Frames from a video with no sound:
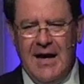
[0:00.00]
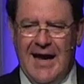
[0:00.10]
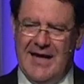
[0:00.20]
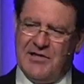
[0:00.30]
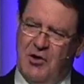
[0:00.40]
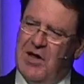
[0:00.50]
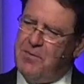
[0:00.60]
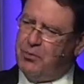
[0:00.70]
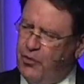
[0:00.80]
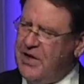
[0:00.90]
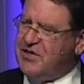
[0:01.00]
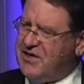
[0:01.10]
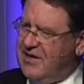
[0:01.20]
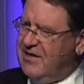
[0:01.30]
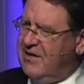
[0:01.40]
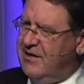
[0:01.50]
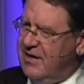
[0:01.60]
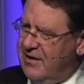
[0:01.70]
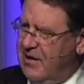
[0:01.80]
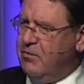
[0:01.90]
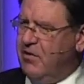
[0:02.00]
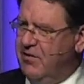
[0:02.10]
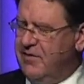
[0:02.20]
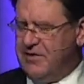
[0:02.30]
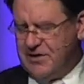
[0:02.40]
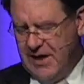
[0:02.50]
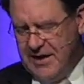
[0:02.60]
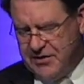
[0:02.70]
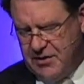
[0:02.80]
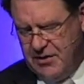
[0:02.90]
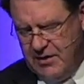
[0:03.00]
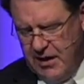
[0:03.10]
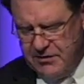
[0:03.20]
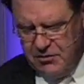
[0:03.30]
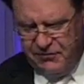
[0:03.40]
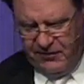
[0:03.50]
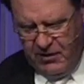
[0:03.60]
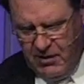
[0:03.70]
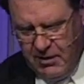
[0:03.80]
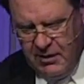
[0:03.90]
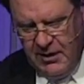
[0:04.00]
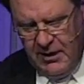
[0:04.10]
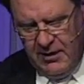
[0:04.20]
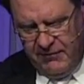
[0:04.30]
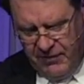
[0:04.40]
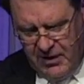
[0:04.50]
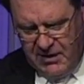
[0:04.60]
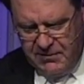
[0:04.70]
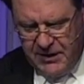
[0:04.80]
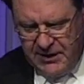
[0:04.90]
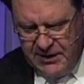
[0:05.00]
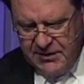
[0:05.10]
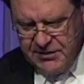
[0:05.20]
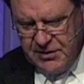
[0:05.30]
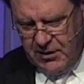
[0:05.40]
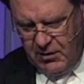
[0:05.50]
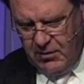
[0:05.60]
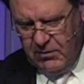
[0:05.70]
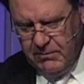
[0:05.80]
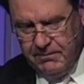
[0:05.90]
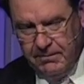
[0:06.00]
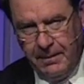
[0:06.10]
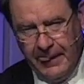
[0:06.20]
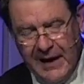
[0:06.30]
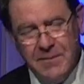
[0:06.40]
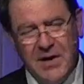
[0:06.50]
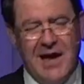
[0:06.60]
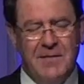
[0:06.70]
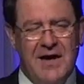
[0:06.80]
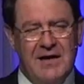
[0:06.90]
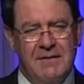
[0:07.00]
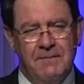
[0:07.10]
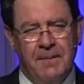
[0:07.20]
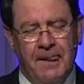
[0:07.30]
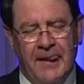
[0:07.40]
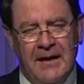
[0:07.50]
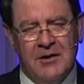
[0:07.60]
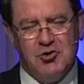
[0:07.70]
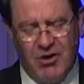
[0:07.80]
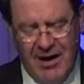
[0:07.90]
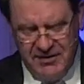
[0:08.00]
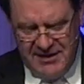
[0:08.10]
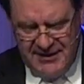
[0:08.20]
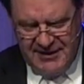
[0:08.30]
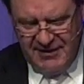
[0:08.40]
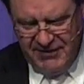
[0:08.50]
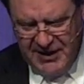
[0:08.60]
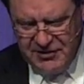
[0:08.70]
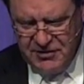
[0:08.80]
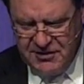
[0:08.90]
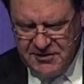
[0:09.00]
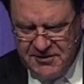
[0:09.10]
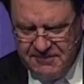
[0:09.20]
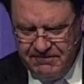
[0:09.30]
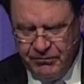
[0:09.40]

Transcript: And so he preached in a number of states not too far from his home. He became a traveling evangelist.